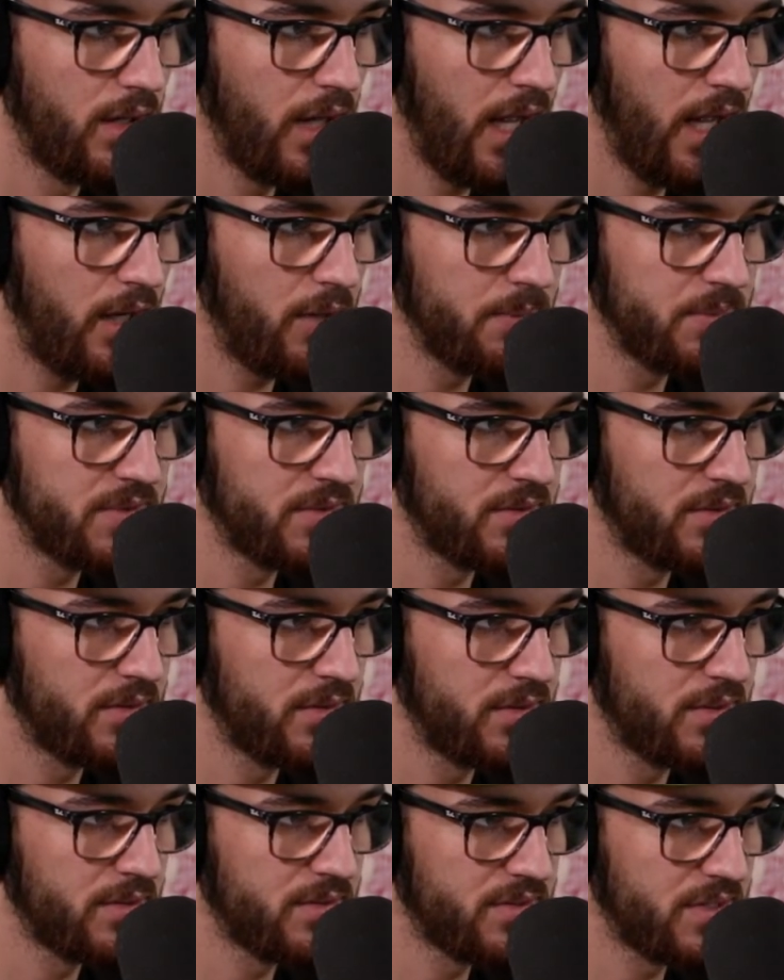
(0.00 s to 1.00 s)
helped
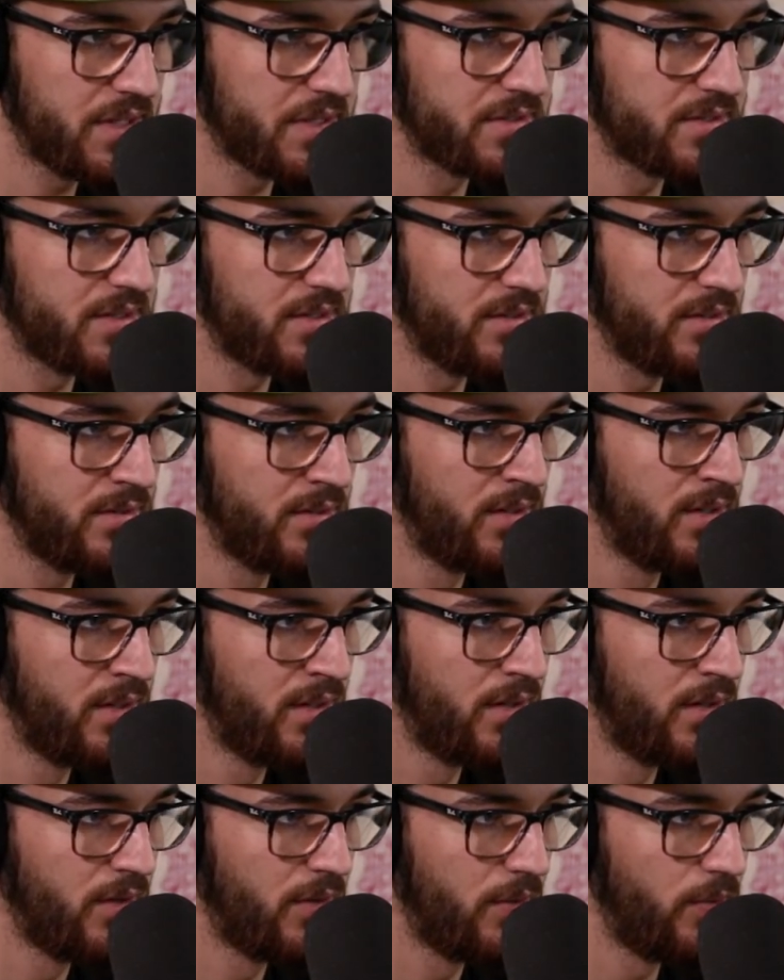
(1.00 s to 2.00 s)
Sakuta
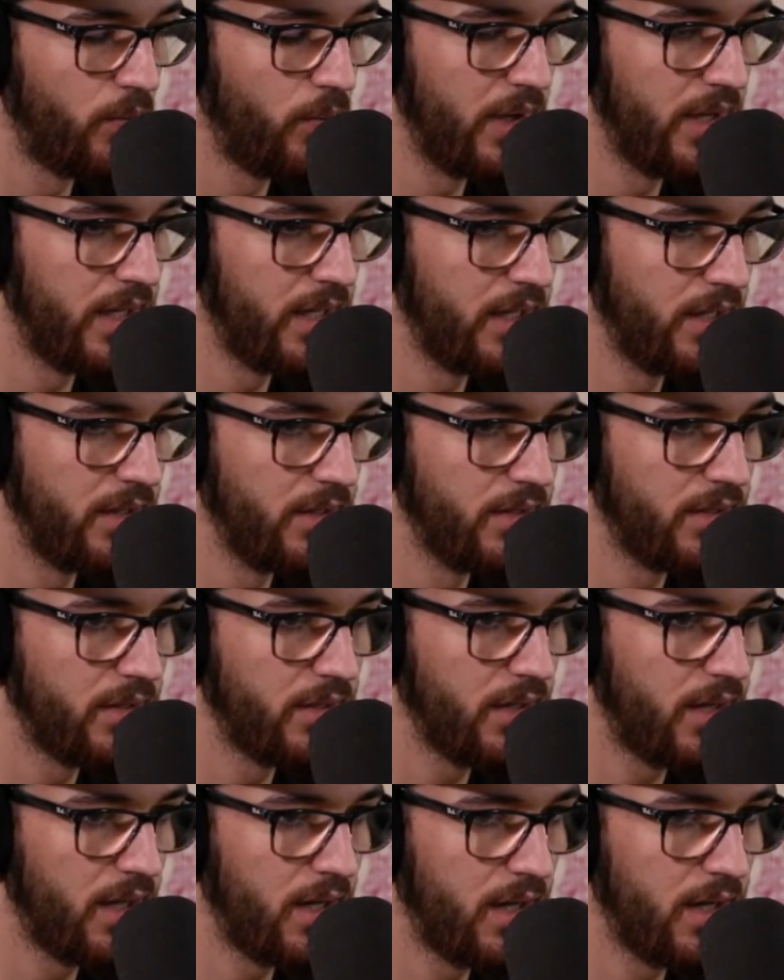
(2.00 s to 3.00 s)
when
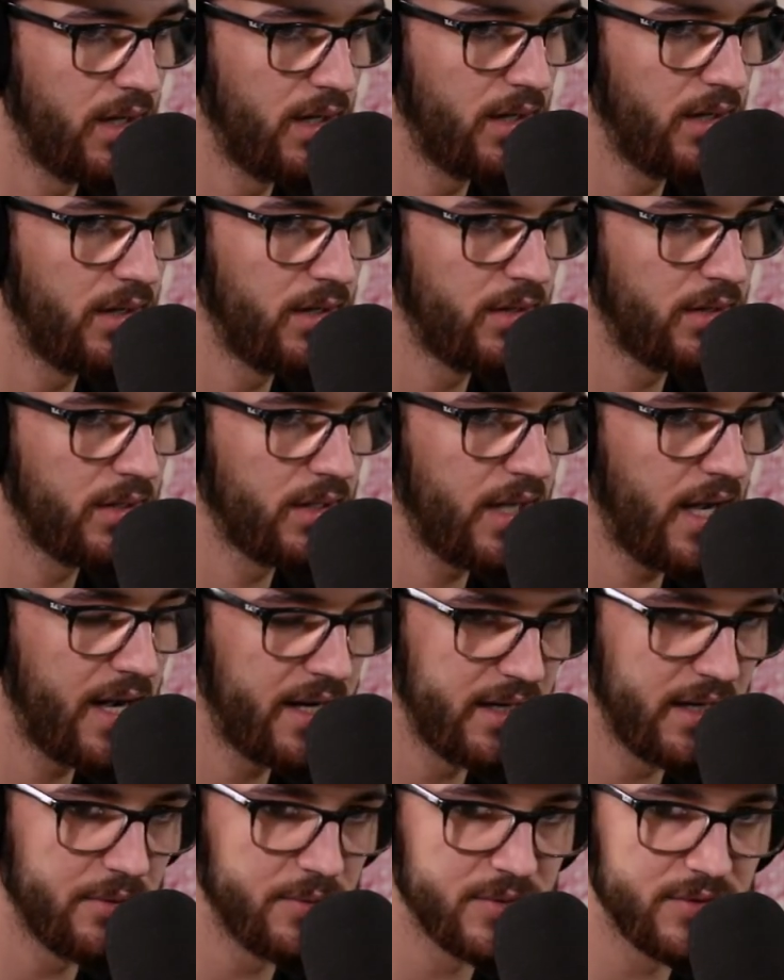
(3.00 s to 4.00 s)

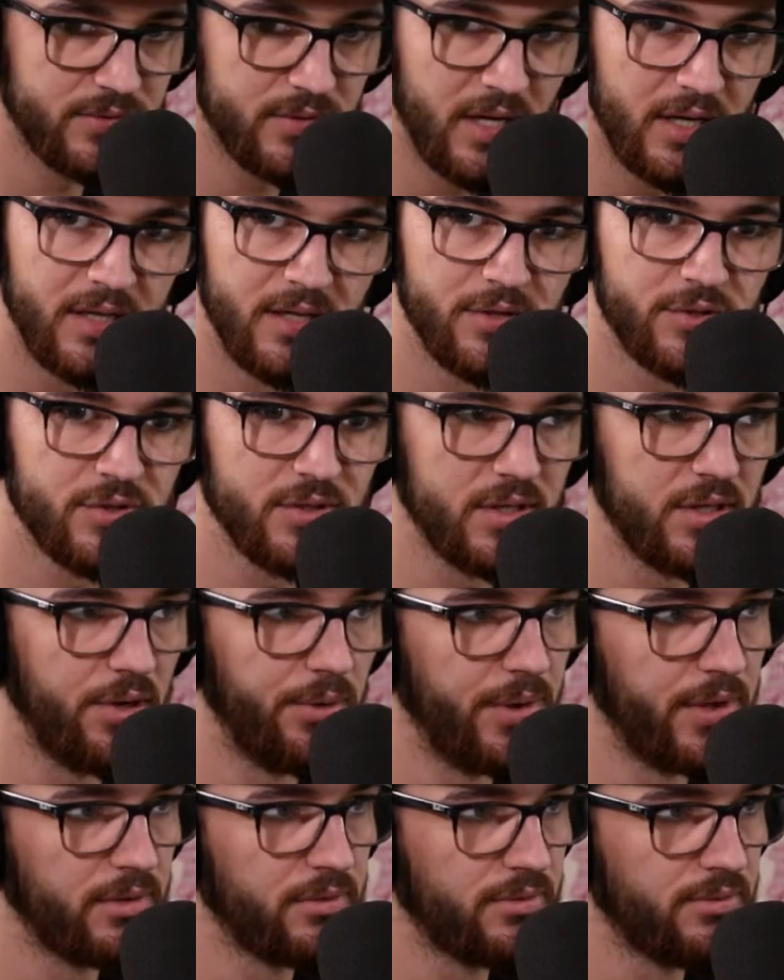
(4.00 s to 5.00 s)
Kaede was initially
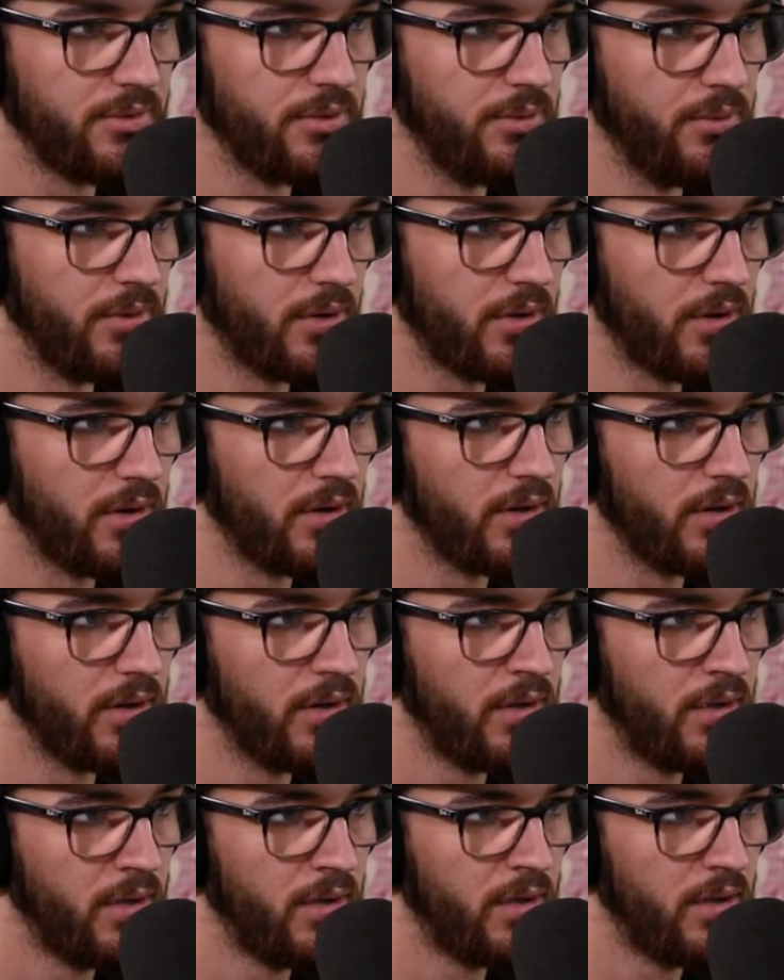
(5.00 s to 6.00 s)
going through
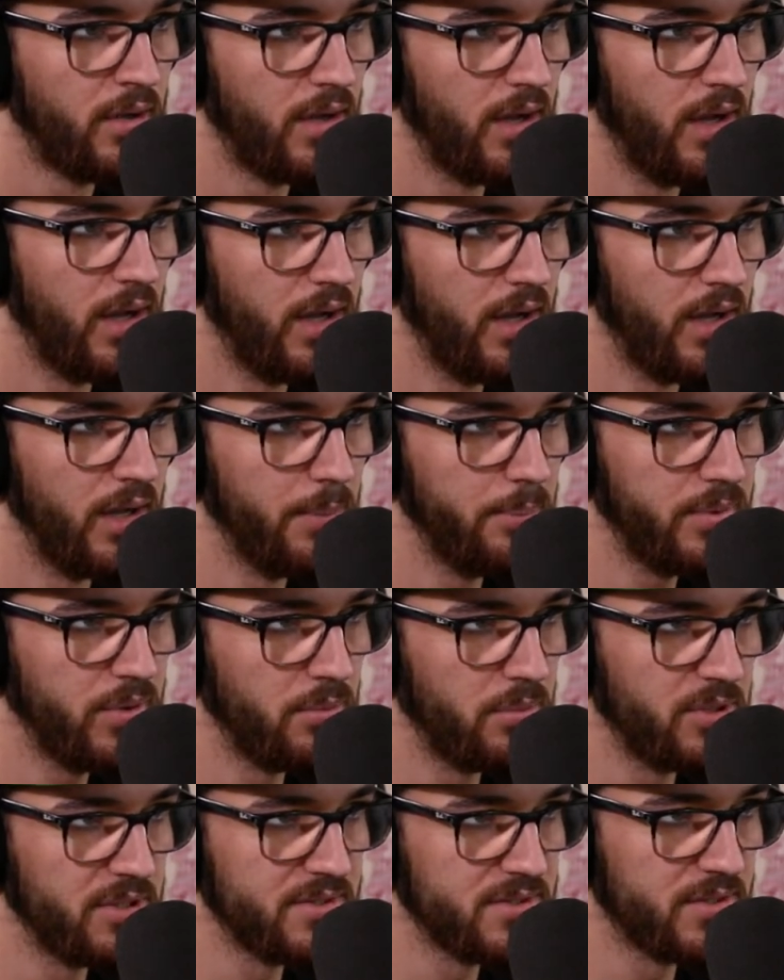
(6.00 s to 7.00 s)
her
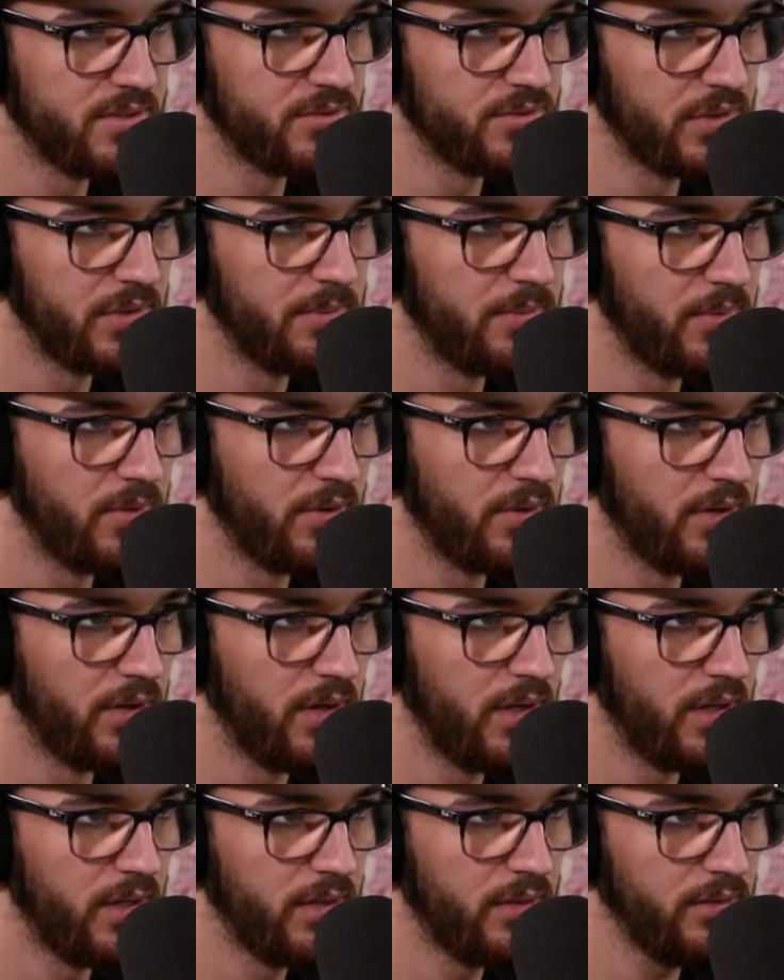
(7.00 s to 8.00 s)
puberty syndrome,
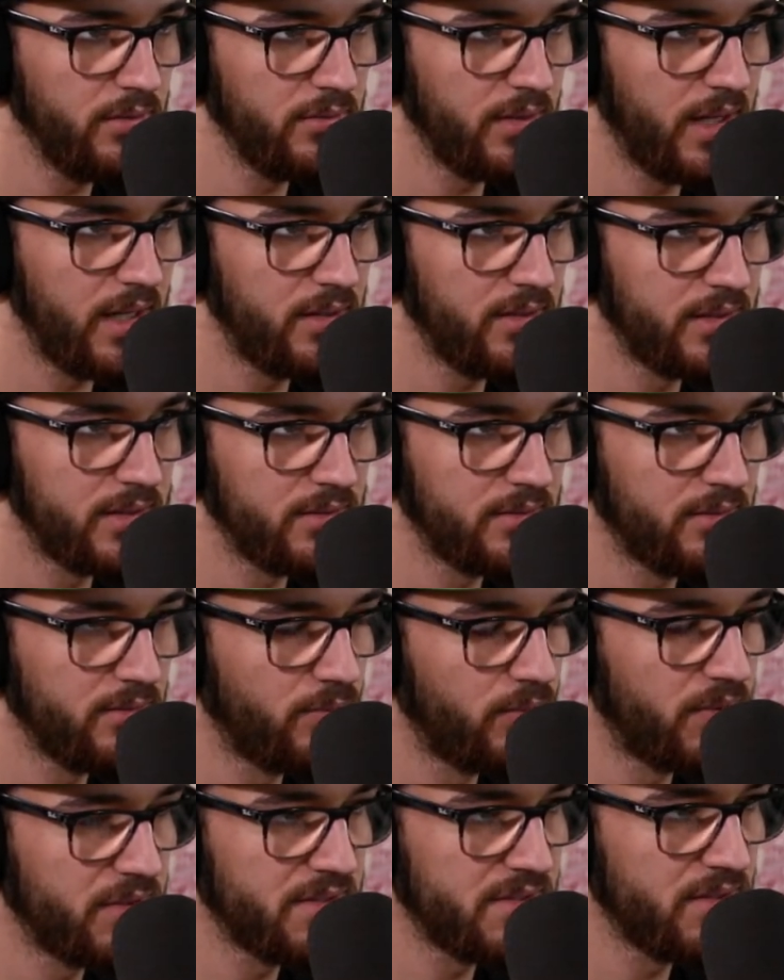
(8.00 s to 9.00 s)
or
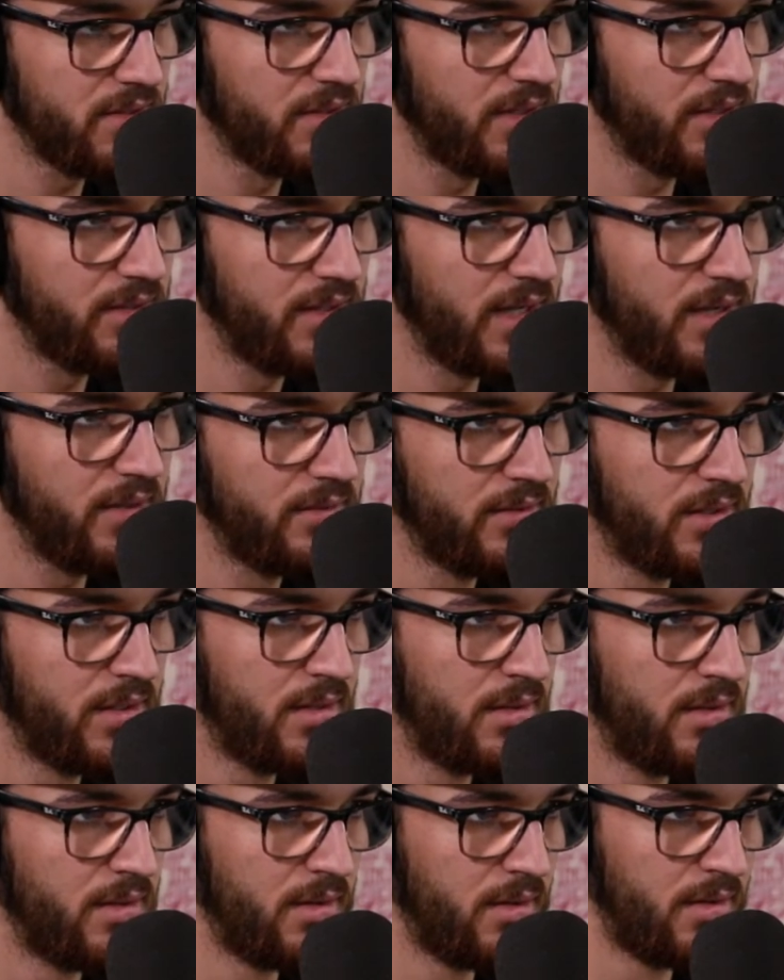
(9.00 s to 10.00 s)
adolescent
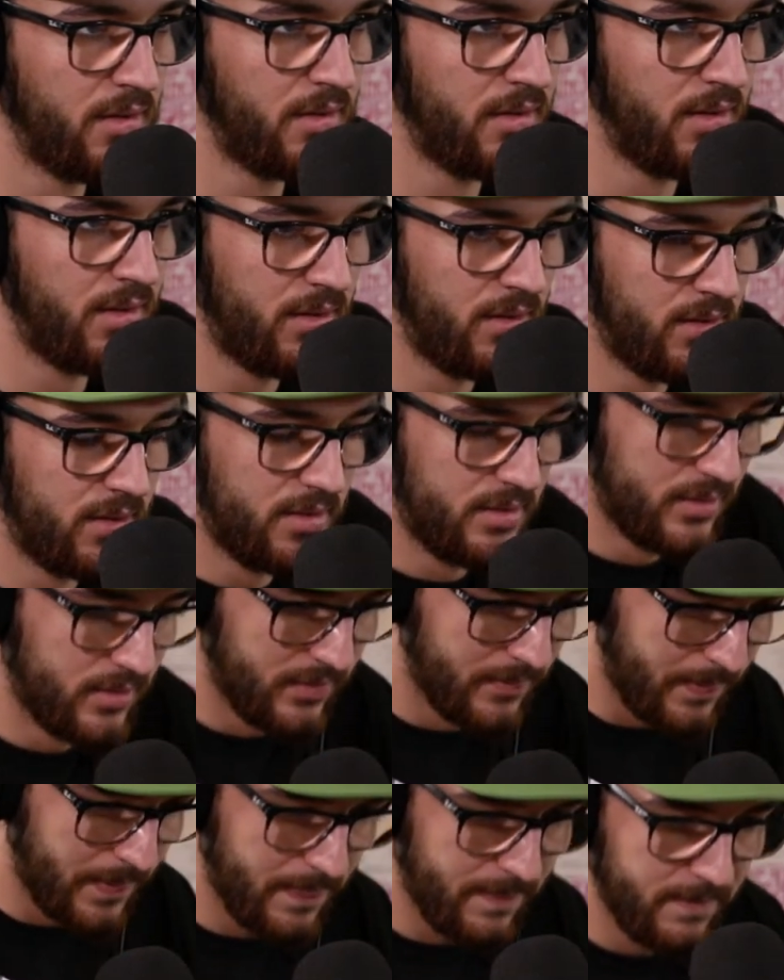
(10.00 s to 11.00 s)
syndrome,
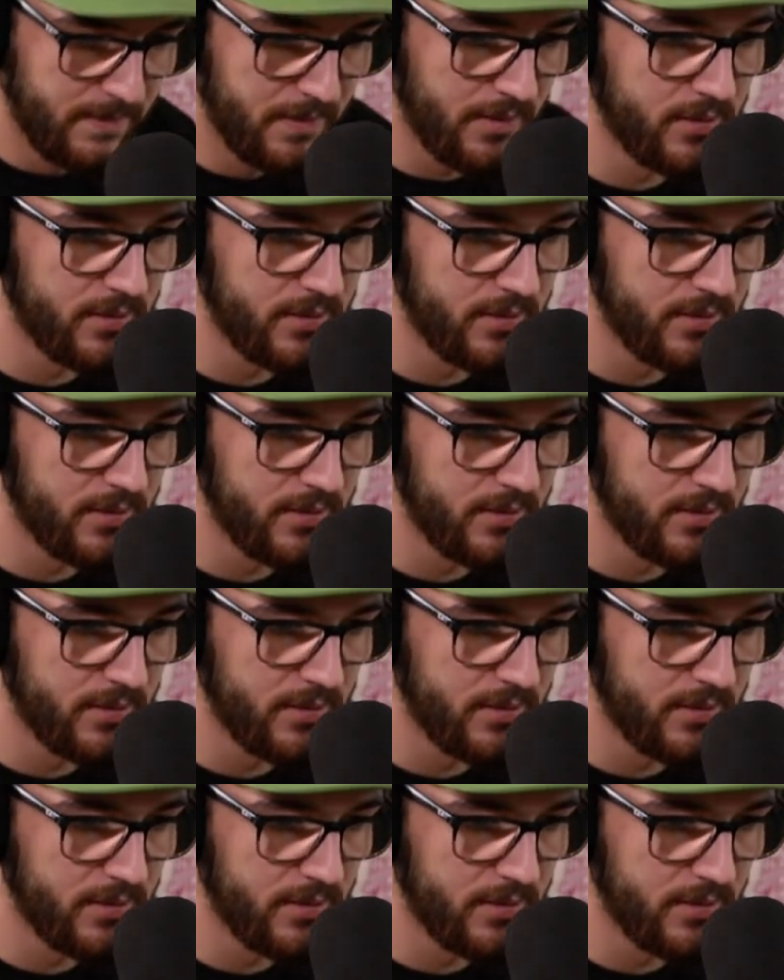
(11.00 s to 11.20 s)
yes.